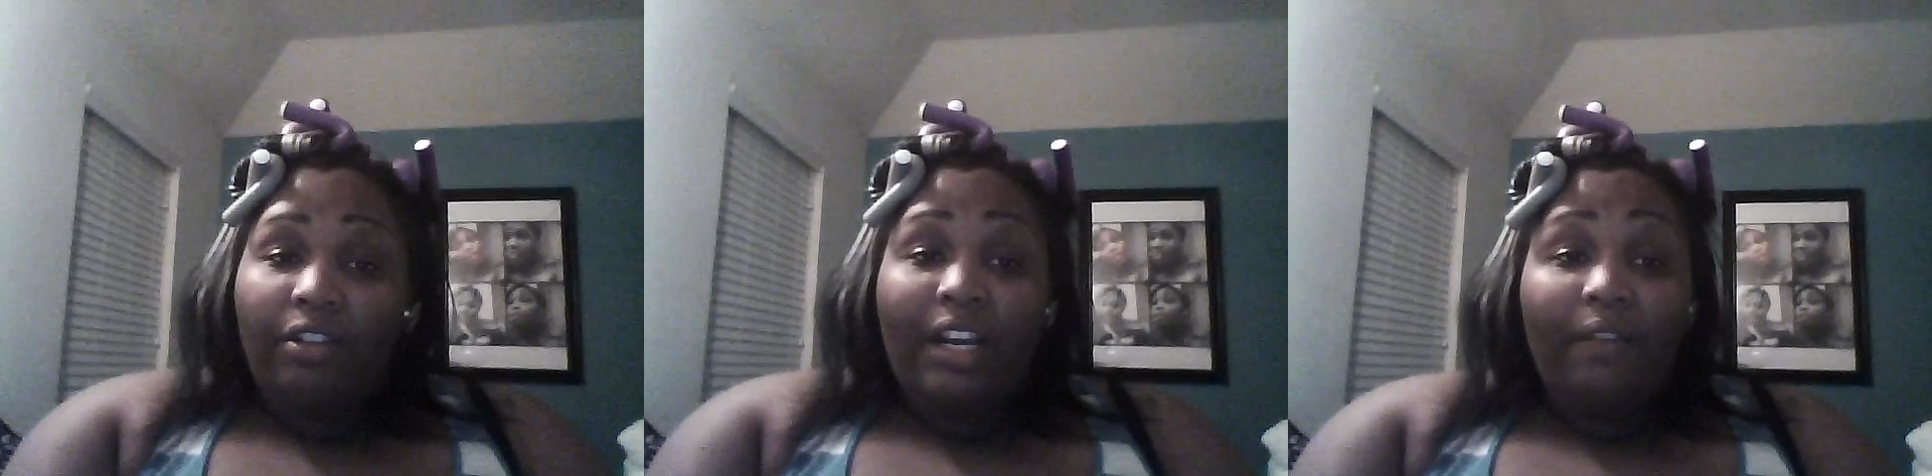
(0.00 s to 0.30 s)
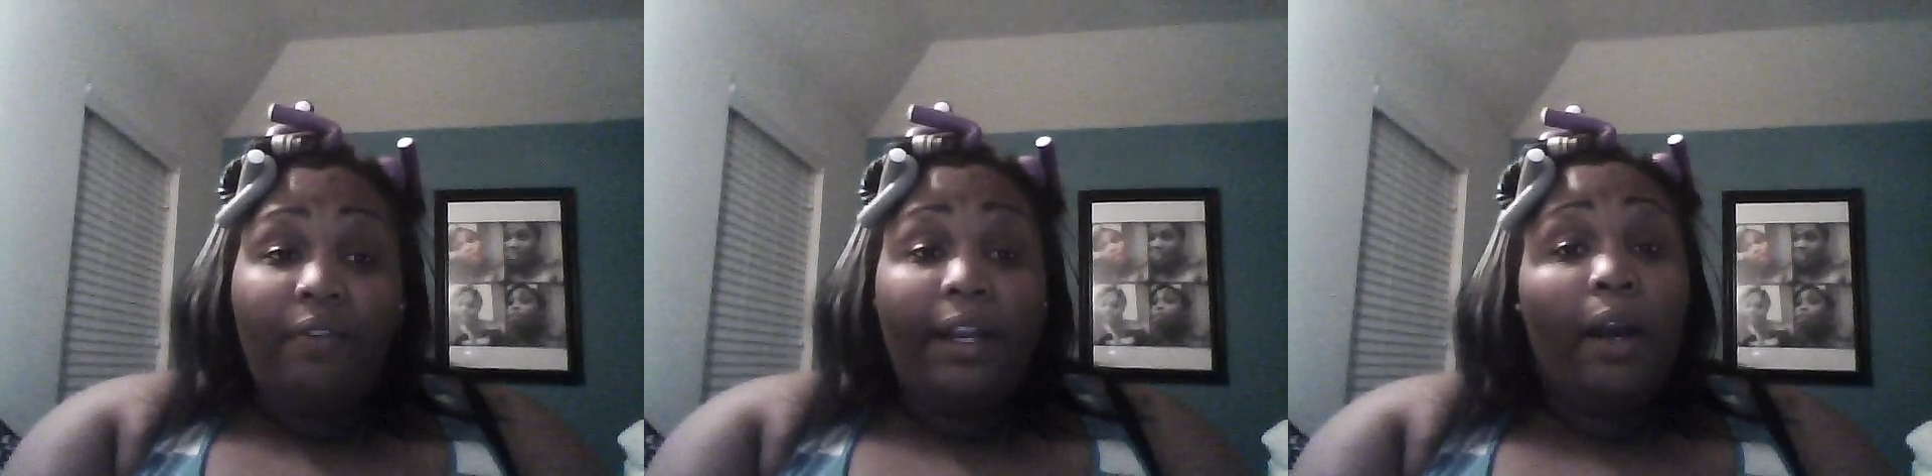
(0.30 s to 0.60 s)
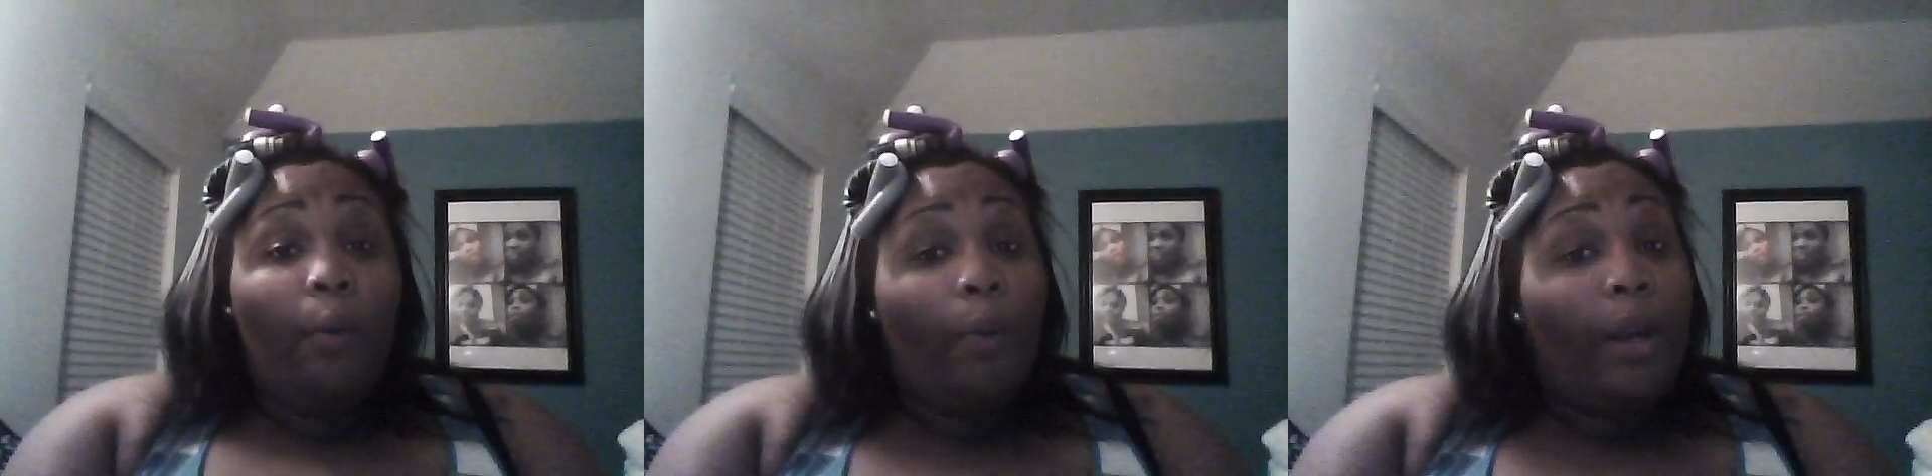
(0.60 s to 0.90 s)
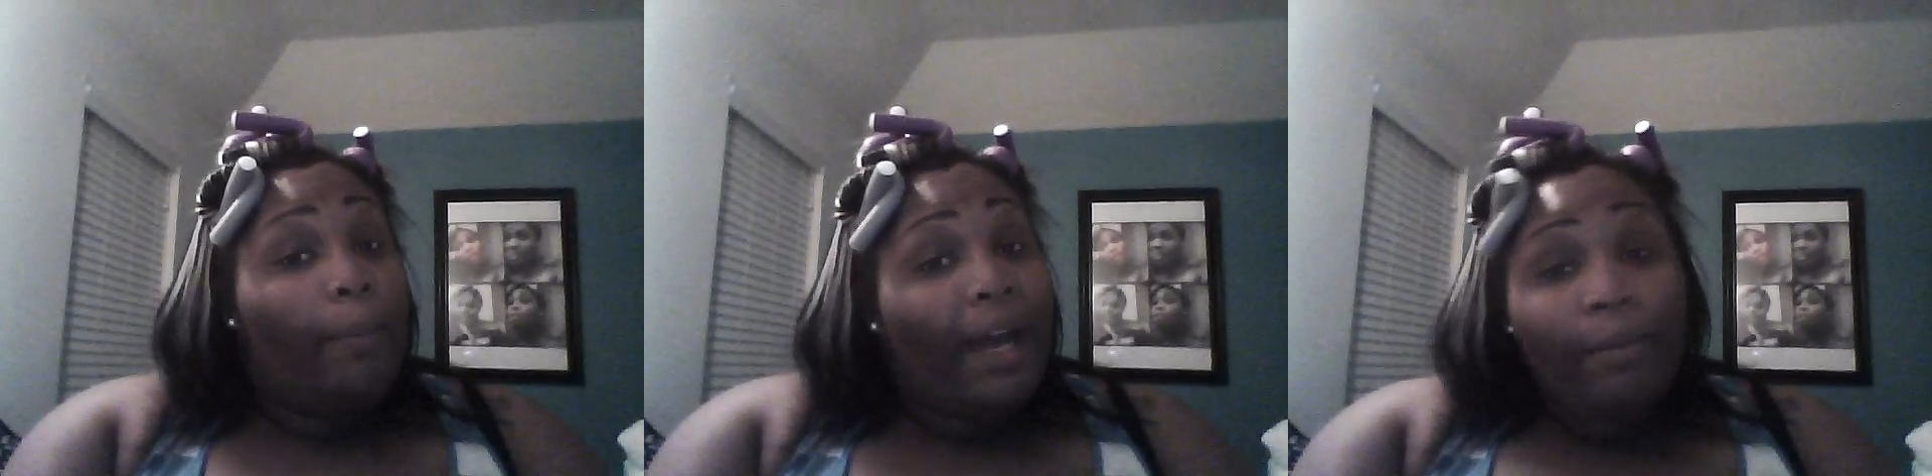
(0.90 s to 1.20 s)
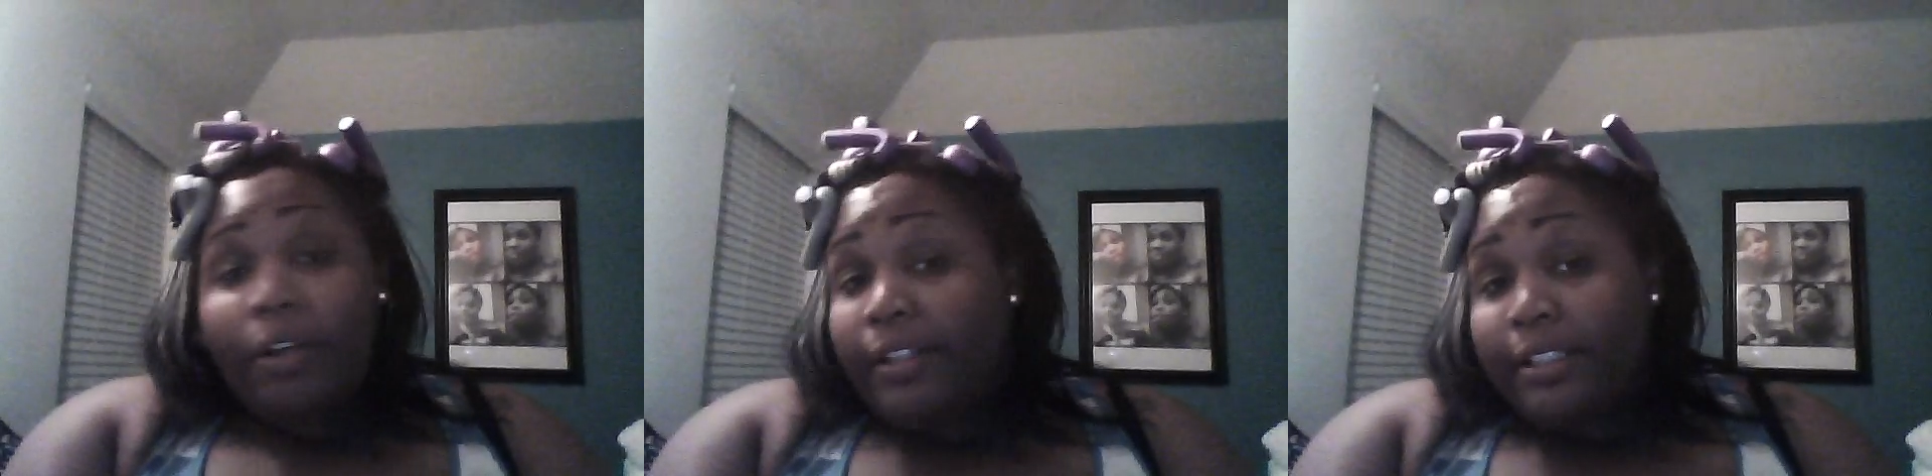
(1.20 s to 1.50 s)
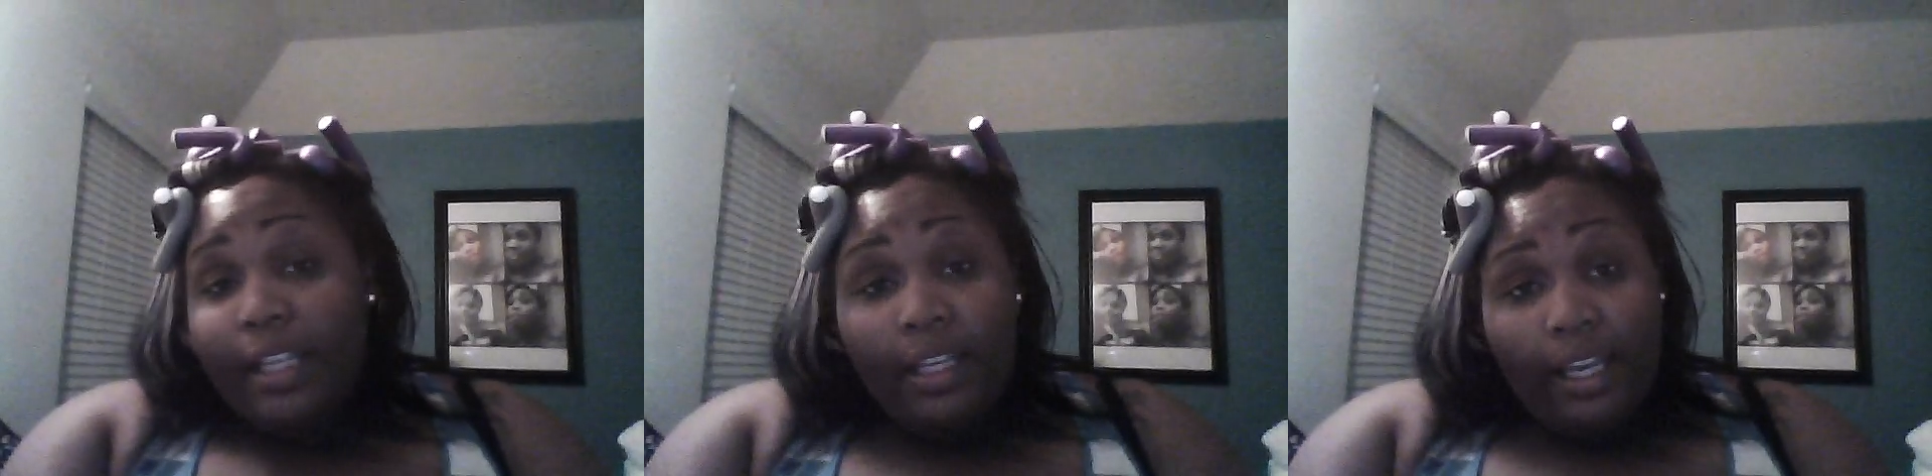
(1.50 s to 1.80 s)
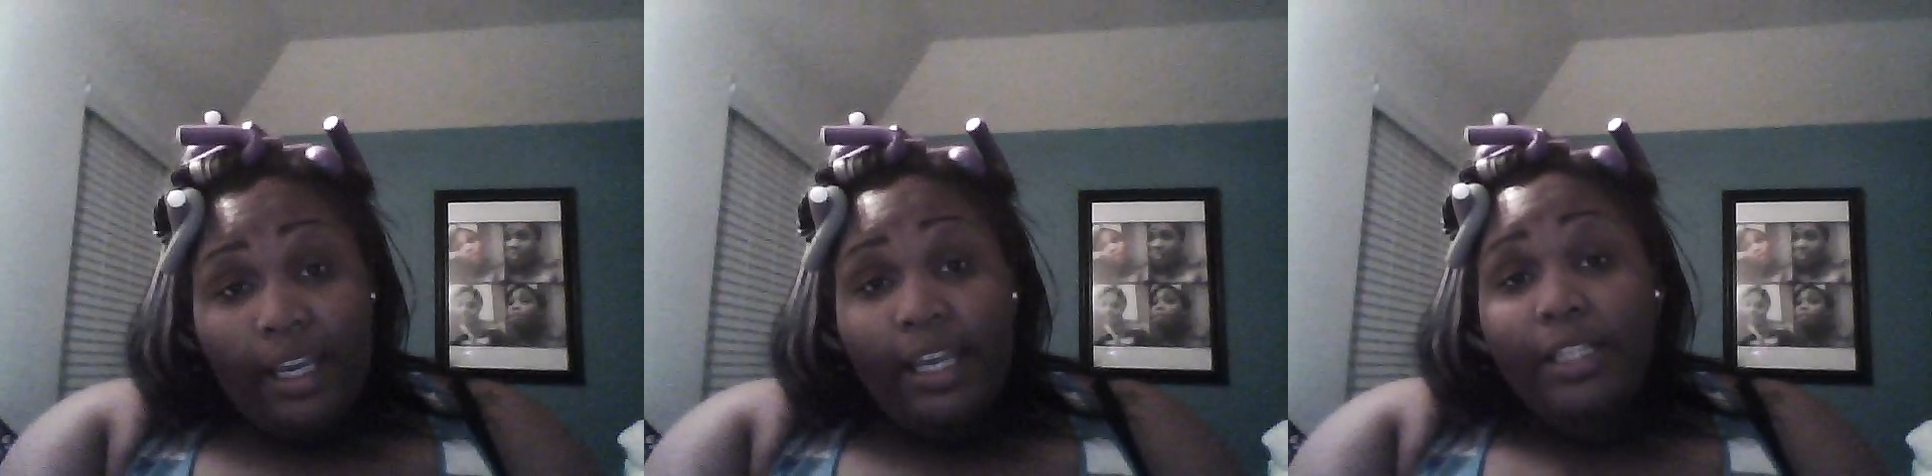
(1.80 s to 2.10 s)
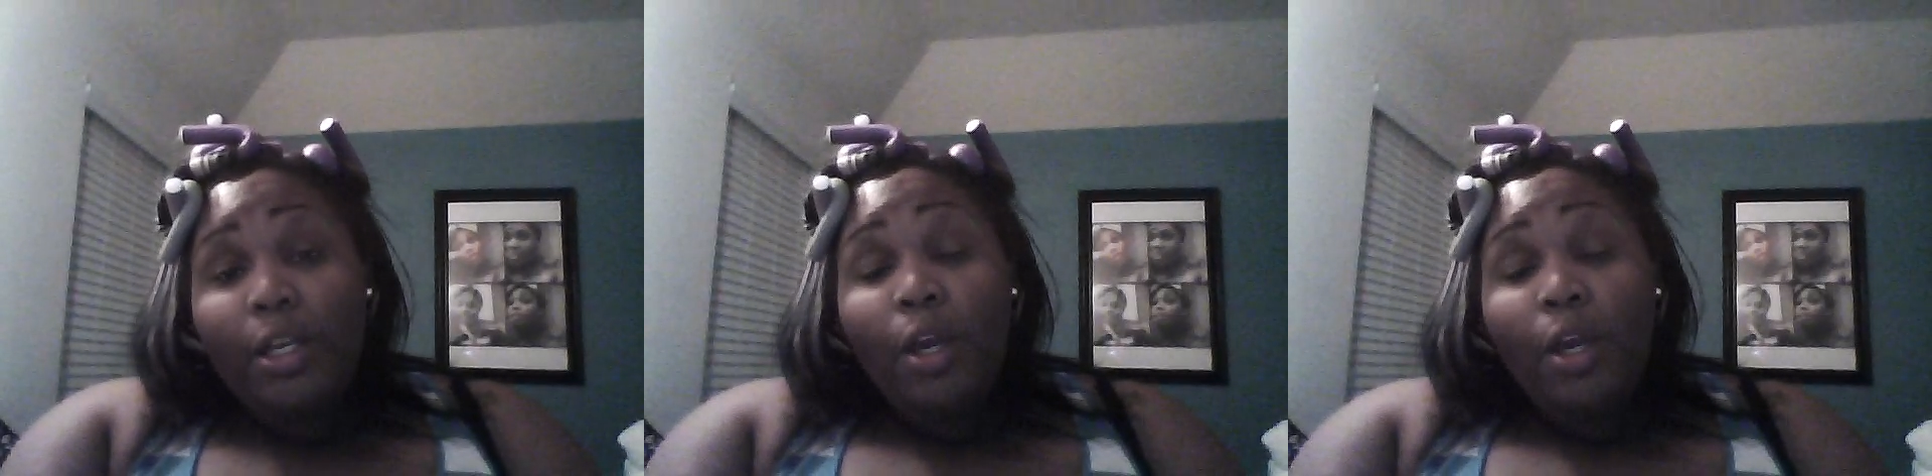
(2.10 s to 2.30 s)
figure out where Bobby Christina is,